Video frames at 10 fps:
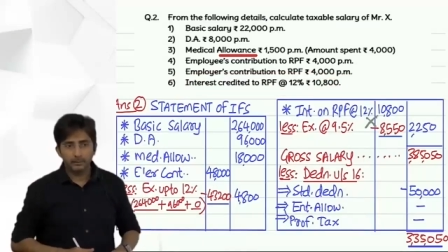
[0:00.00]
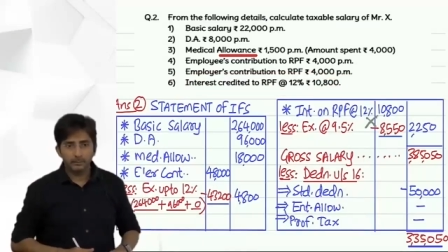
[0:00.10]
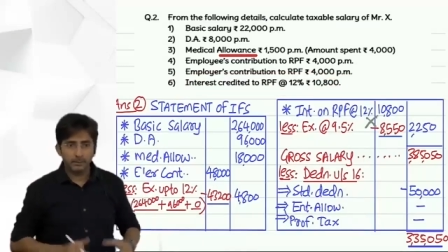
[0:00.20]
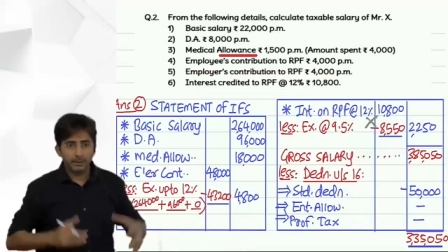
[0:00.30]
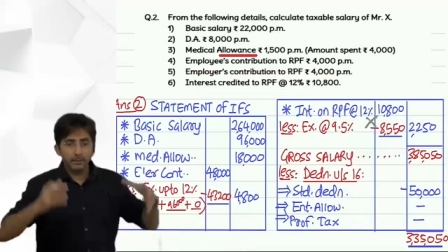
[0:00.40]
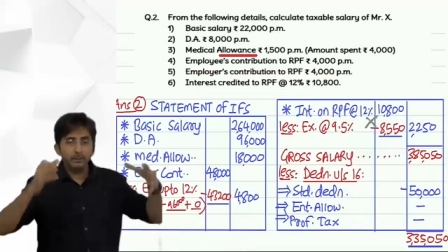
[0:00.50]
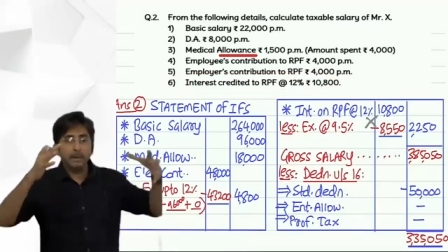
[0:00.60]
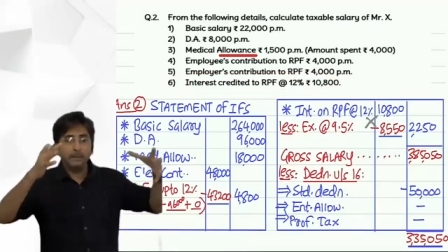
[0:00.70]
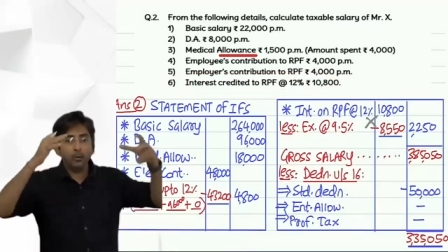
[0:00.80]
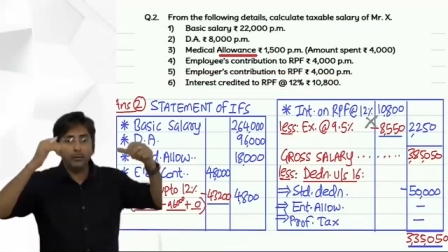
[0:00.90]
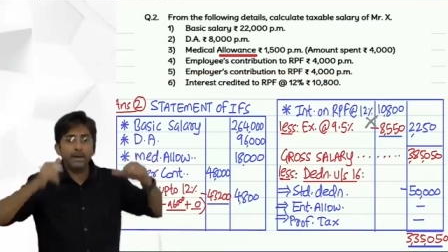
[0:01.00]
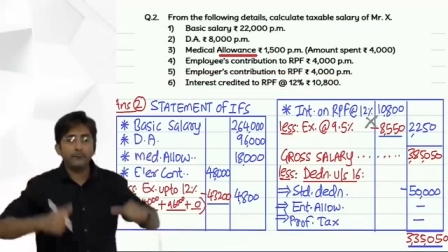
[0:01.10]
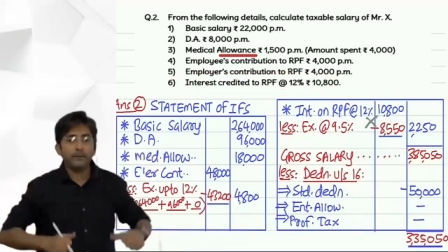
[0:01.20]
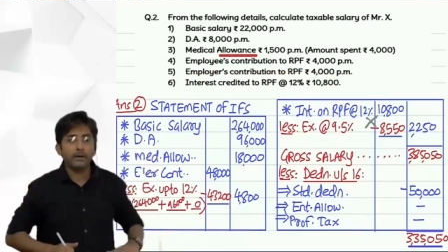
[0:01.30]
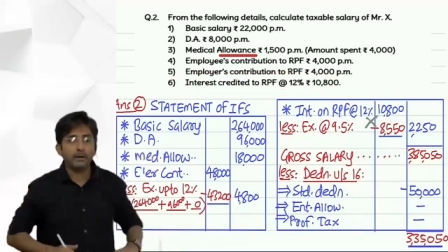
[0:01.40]
But in my
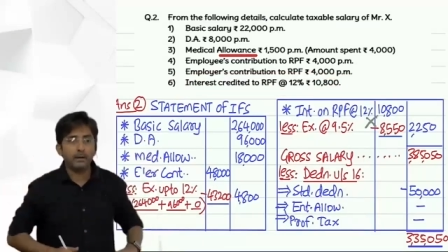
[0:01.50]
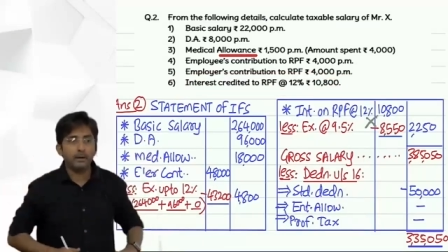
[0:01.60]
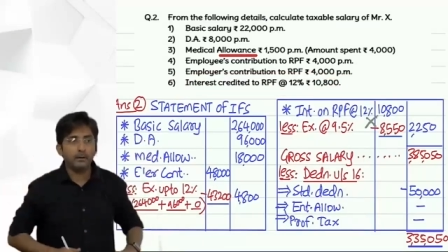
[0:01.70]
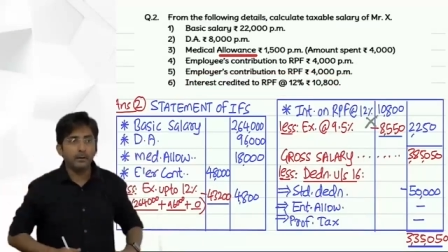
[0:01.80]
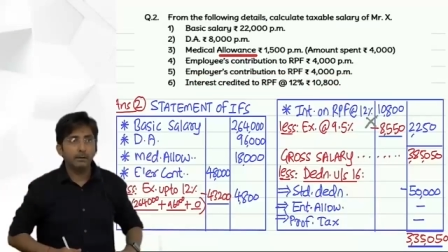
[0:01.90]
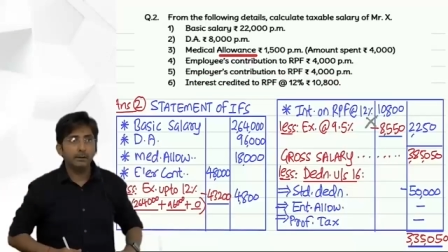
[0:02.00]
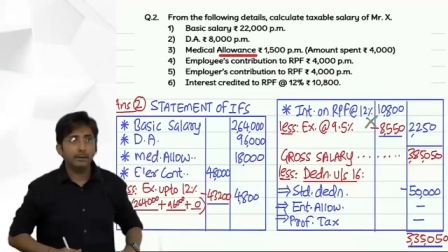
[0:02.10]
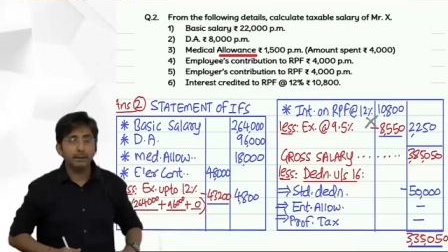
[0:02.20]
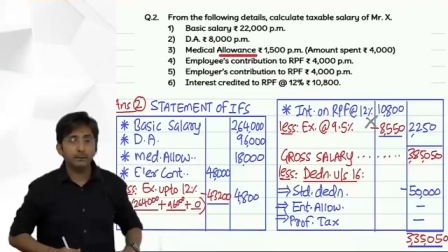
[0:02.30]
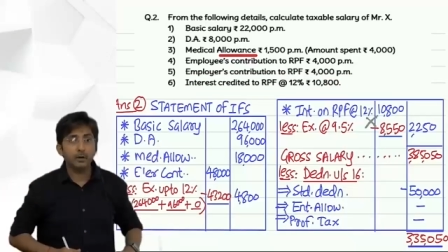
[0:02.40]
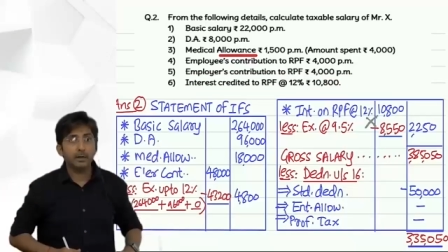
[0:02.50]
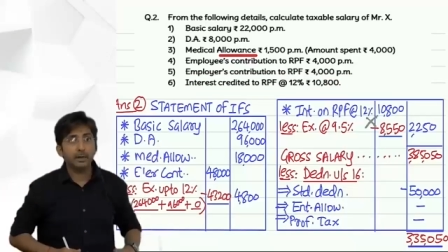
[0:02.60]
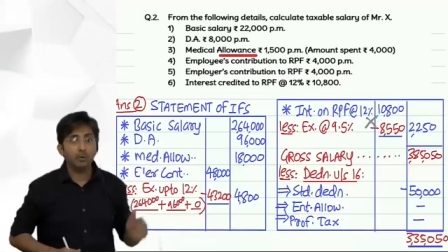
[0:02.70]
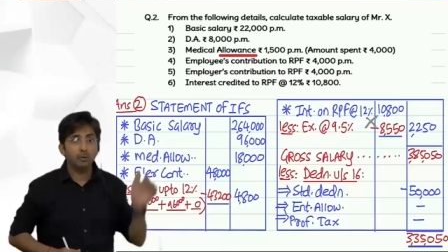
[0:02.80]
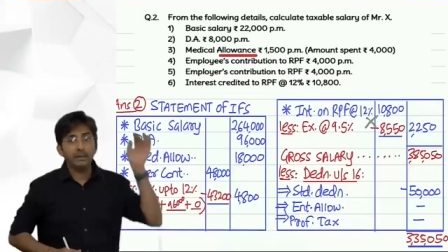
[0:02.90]
Provident Fund account, it is not
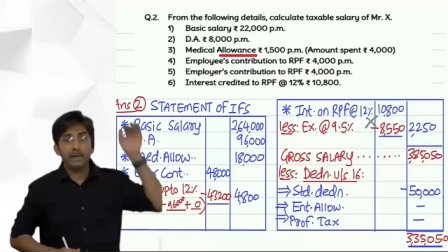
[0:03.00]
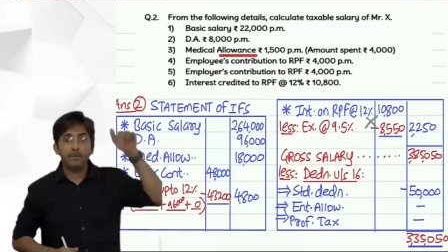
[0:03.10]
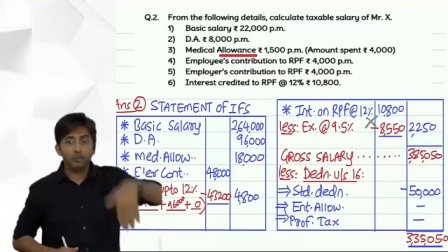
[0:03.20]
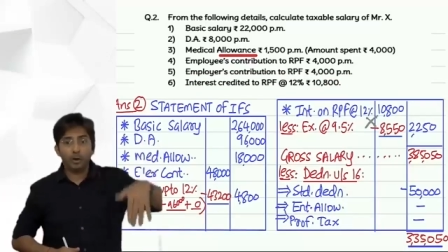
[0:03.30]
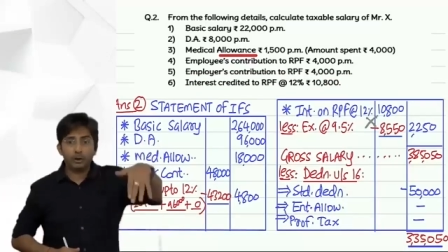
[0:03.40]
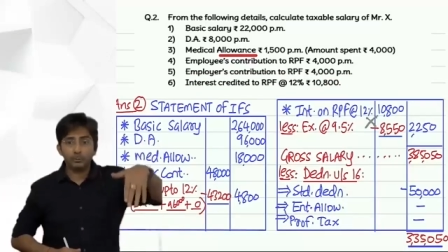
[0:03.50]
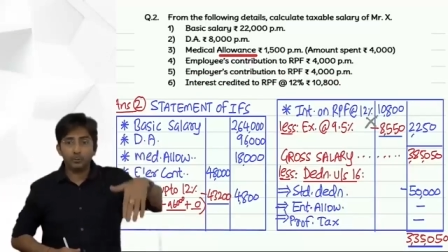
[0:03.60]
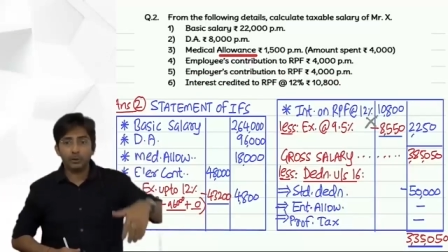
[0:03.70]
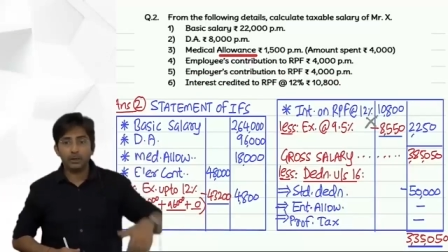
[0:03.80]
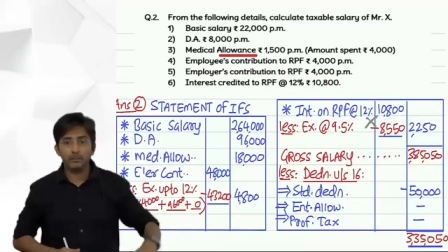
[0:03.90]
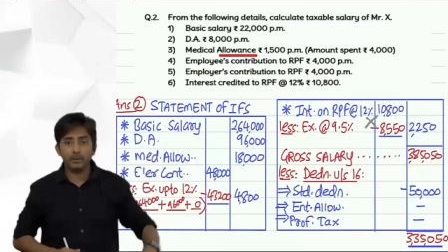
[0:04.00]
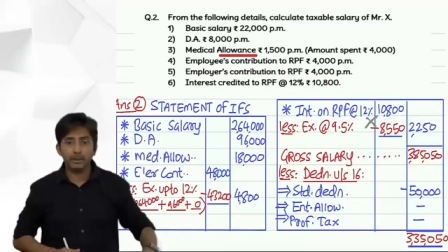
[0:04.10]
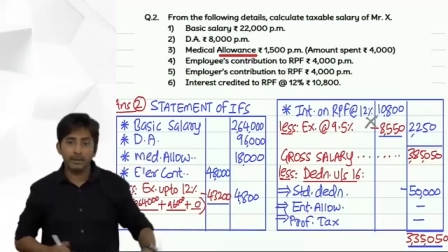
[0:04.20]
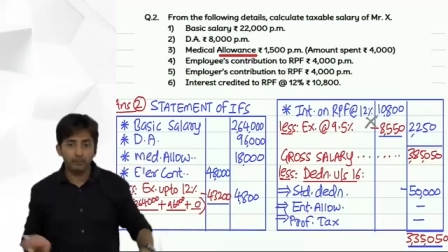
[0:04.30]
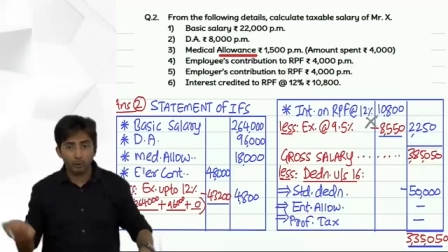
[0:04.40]
that only employer is putting
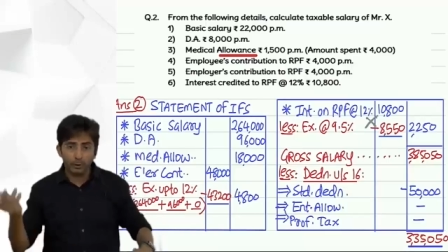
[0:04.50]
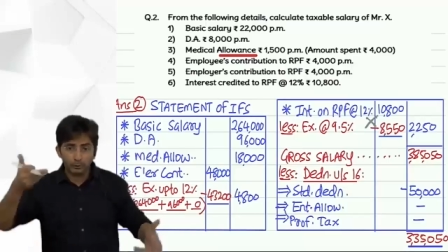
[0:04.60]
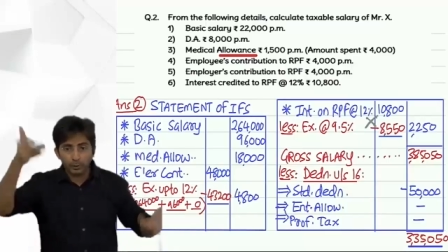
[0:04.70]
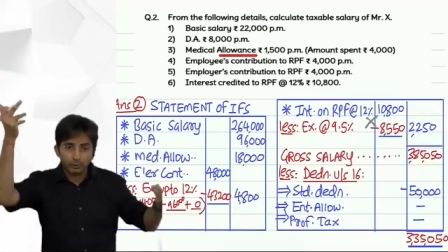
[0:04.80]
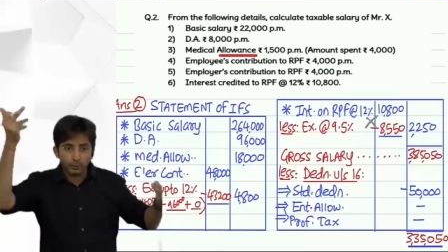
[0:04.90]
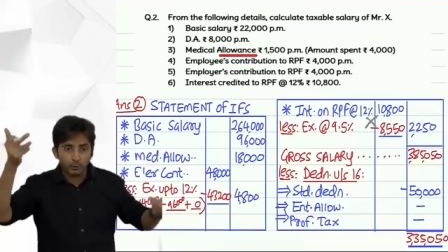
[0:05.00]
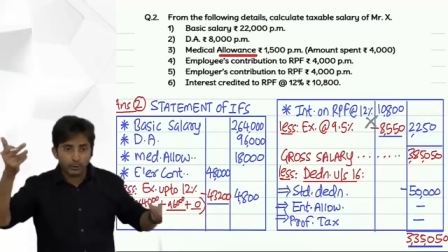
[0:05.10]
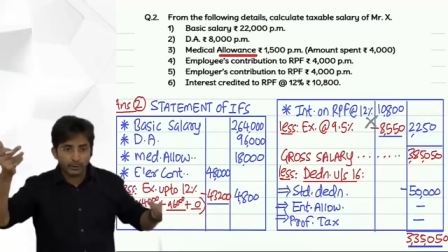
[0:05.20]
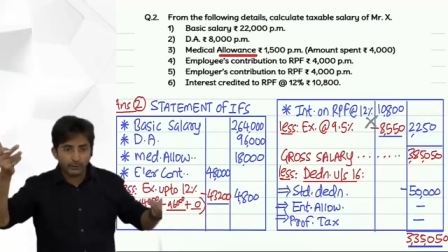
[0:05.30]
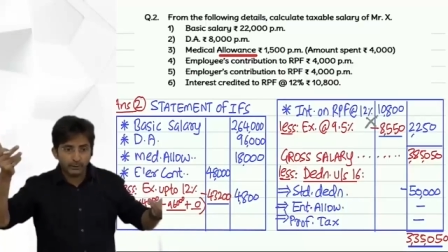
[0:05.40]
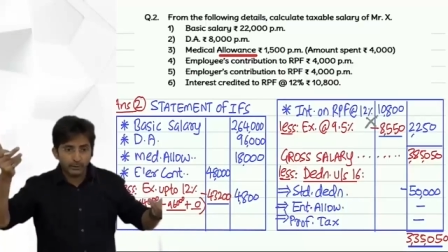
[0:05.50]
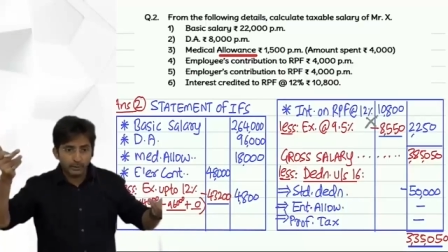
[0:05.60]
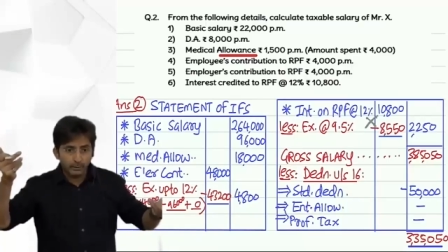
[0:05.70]
money, employee is also putting.